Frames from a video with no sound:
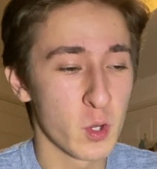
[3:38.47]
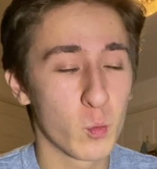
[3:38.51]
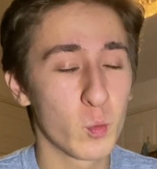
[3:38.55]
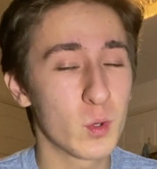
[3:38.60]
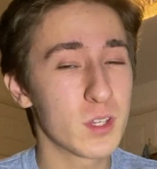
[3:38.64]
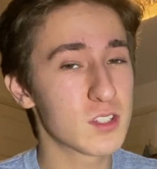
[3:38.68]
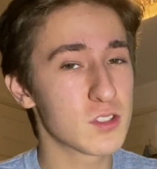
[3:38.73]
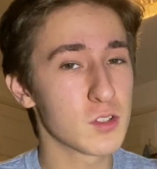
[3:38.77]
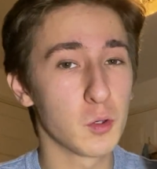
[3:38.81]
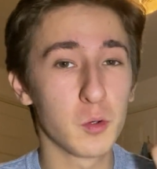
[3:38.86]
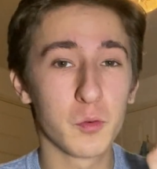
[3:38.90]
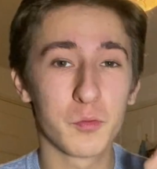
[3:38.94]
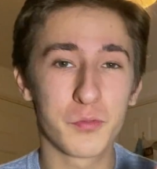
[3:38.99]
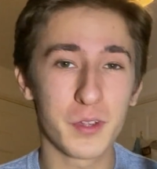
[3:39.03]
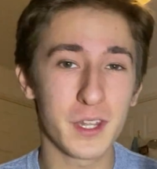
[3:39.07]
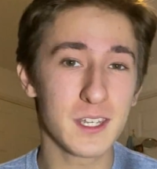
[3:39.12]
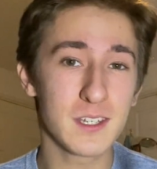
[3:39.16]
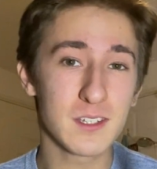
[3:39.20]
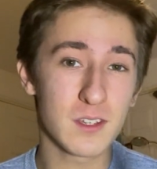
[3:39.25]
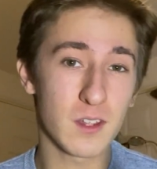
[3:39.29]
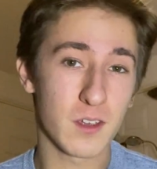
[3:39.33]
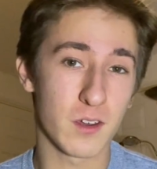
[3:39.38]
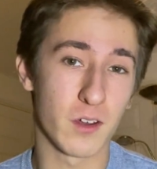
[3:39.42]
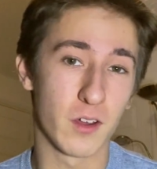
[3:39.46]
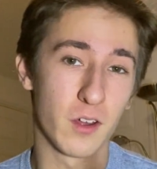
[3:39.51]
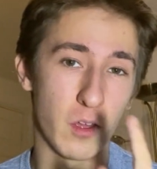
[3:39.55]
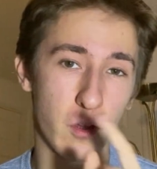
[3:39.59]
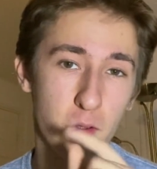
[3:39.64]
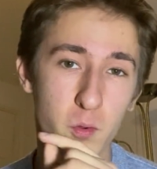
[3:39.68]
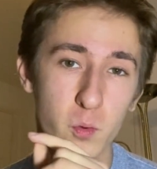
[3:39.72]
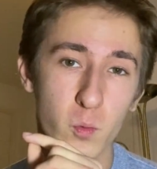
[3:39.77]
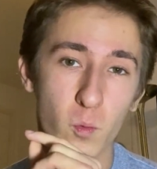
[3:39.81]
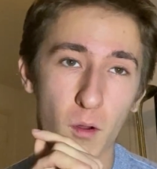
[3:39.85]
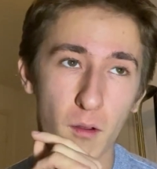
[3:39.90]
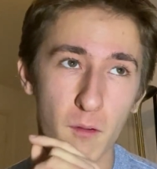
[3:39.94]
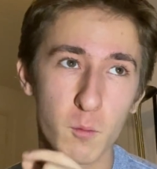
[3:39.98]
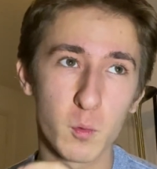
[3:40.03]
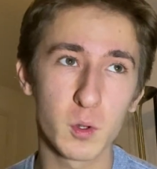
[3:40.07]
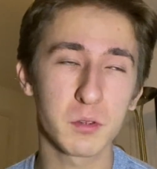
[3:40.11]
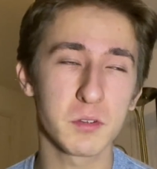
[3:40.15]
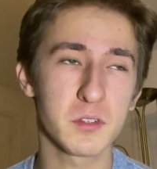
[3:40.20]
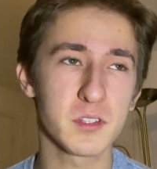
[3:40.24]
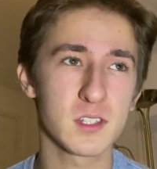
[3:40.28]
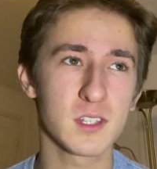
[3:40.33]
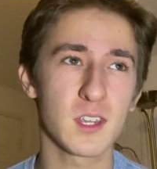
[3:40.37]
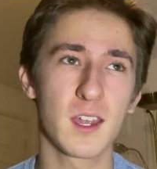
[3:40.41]
We saw Vinda, who I
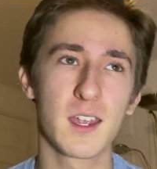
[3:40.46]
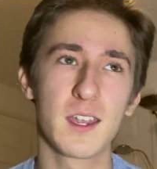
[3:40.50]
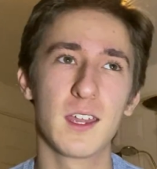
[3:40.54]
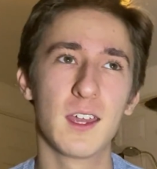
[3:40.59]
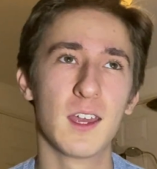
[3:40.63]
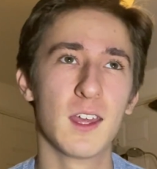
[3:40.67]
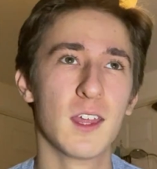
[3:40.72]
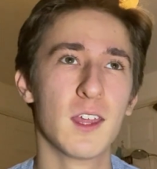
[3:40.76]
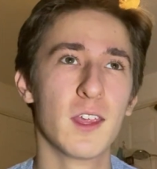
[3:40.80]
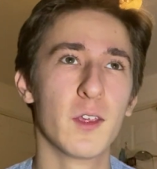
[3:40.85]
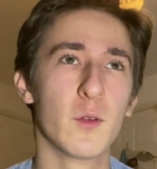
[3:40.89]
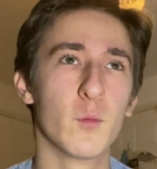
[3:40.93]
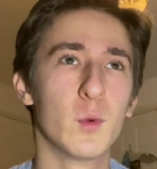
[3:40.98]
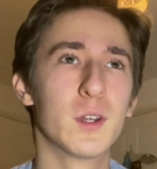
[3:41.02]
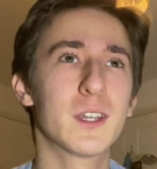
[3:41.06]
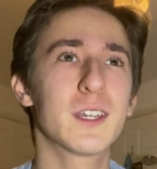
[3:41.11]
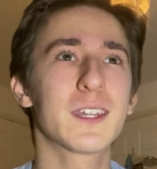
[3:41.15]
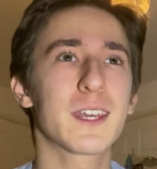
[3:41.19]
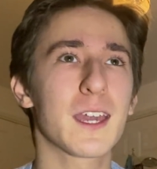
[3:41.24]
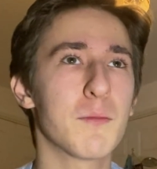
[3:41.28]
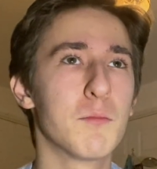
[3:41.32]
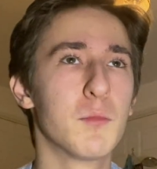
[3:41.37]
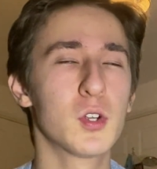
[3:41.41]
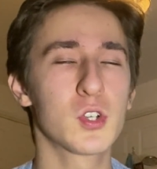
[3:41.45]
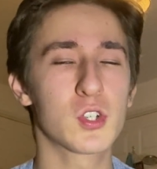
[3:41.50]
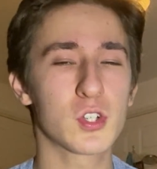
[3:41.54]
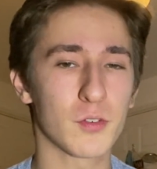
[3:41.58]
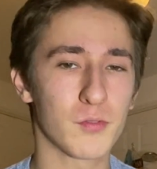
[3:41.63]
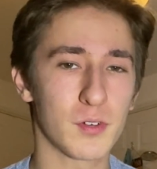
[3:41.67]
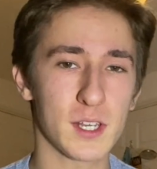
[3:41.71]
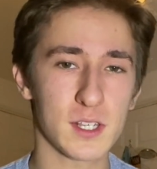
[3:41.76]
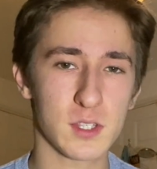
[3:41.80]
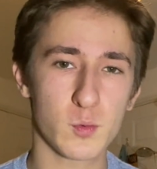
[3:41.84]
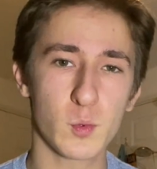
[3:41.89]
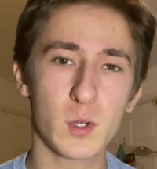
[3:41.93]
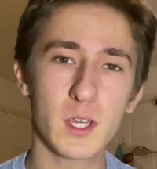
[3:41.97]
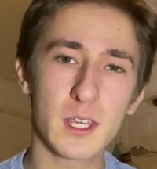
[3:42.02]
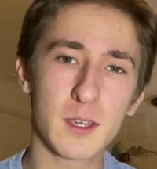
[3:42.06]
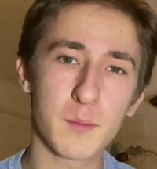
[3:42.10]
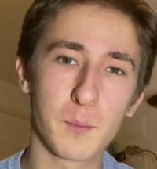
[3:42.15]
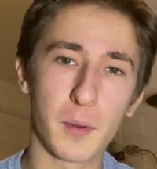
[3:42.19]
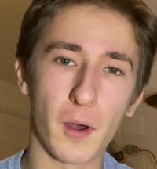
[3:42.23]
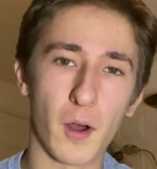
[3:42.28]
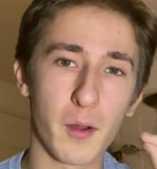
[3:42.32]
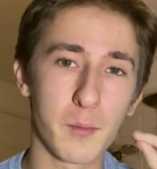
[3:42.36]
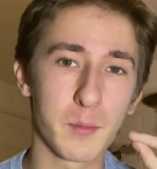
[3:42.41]
will say we didn't get much of last
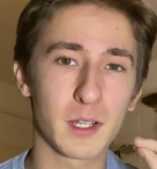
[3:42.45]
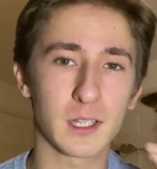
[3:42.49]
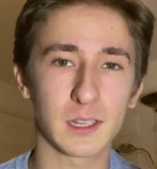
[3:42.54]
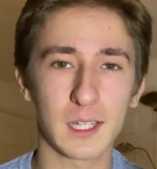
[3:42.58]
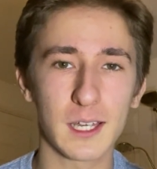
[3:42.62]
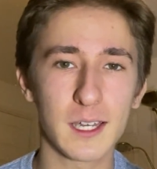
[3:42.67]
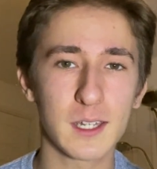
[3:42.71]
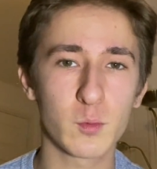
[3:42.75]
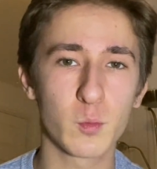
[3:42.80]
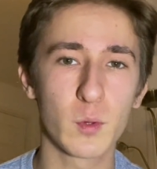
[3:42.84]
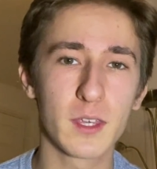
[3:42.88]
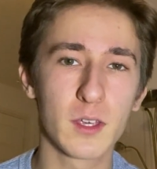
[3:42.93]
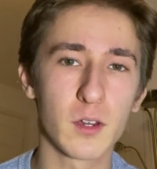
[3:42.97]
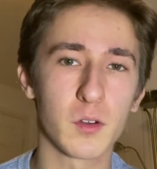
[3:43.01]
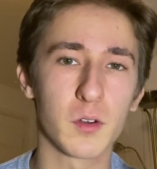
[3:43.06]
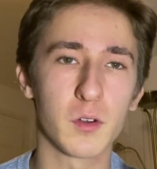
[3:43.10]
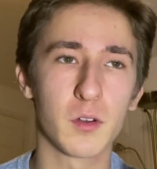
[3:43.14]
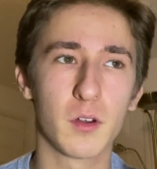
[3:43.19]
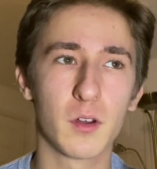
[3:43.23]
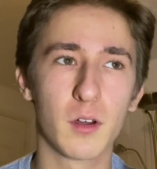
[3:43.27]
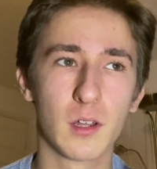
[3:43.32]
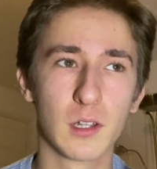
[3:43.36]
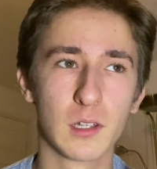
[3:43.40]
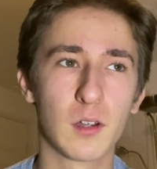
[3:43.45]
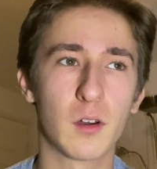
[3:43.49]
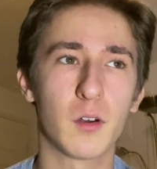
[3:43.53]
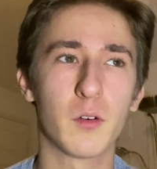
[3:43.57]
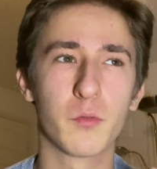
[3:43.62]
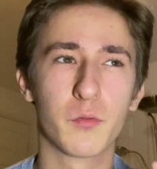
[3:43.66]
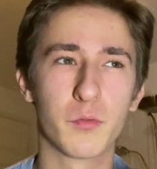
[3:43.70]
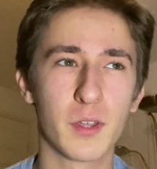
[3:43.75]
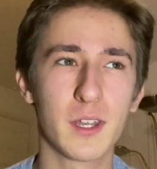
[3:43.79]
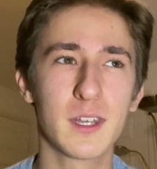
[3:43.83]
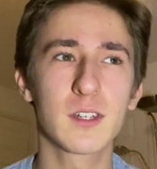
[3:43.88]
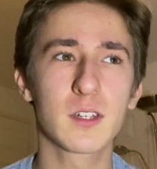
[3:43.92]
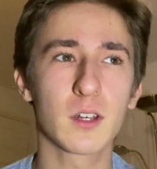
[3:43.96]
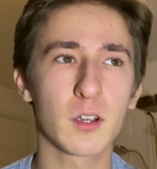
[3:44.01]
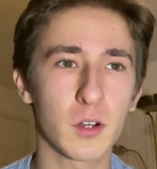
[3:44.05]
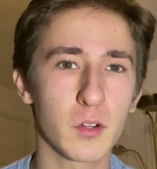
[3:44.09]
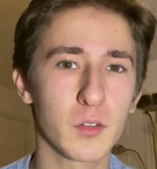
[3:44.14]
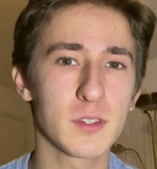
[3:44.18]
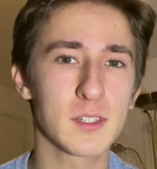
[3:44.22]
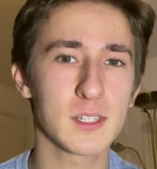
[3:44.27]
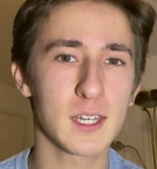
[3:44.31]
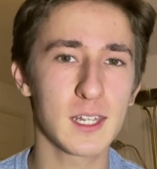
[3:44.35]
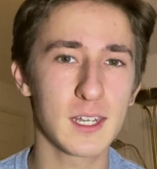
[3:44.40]
week, but I'm glad we got a lot of Vinda
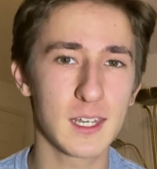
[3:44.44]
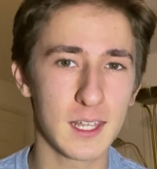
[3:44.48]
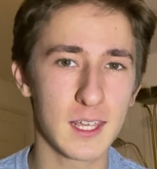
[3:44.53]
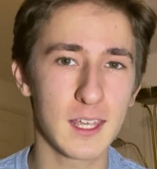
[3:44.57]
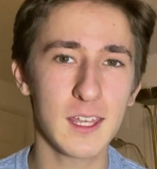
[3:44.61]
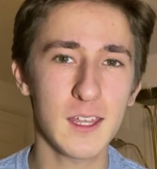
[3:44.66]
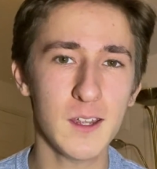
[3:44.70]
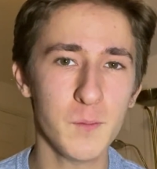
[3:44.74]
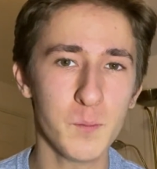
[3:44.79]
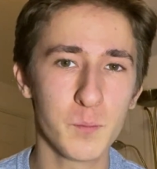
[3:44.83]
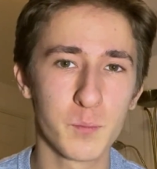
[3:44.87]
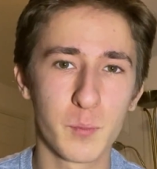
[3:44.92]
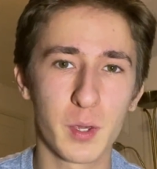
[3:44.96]
content here,